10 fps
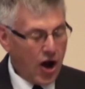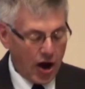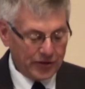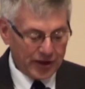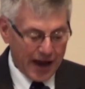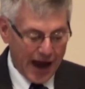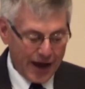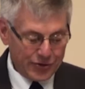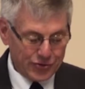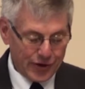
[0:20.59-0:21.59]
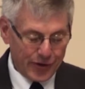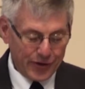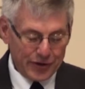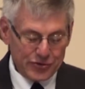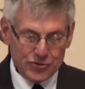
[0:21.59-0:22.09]
On the
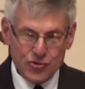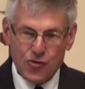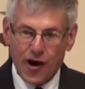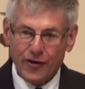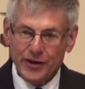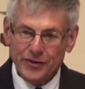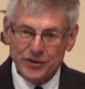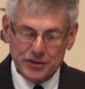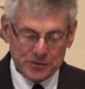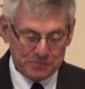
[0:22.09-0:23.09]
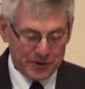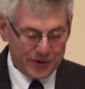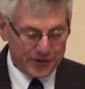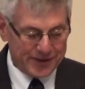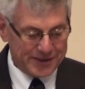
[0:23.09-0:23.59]
contrary, you are in the
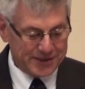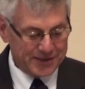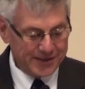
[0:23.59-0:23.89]
Spirit,